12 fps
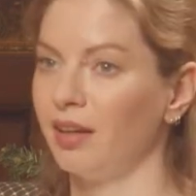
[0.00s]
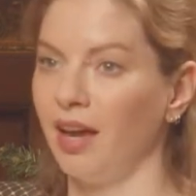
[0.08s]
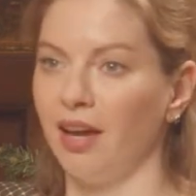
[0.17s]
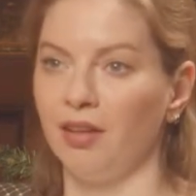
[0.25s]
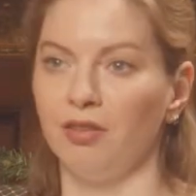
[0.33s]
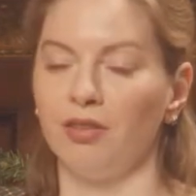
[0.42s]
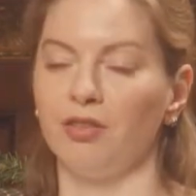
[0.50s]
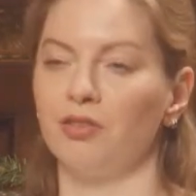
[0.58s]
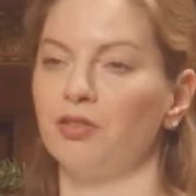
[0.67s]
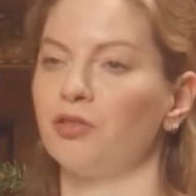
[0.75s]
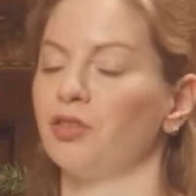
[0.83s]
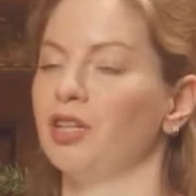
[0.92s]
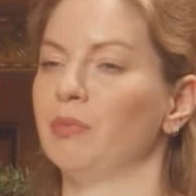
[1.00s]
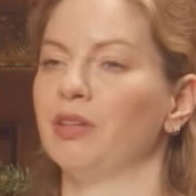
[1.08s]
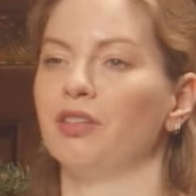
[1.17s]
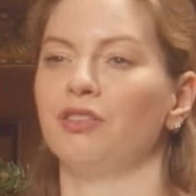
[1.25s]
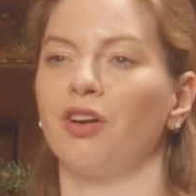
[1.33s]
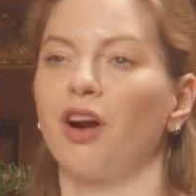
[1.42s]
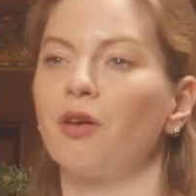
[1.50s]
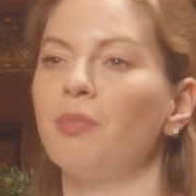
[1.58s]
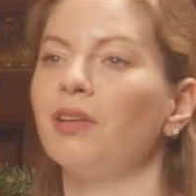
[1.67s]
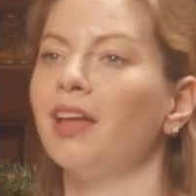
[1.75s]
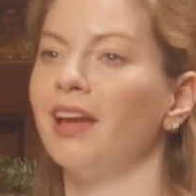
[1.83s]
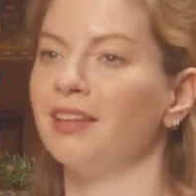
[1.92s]
and could scream in a dark
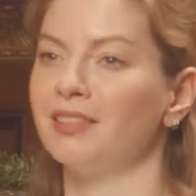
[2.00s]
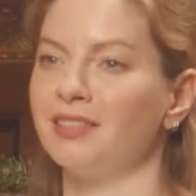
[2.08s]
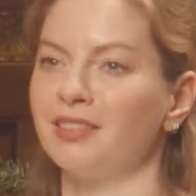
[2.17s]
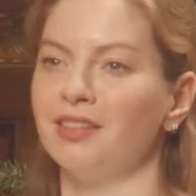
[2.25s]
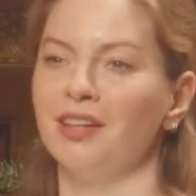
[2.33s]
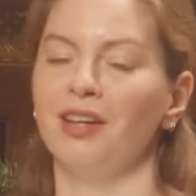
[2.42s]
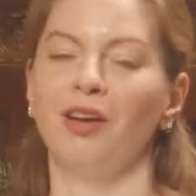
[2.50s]
place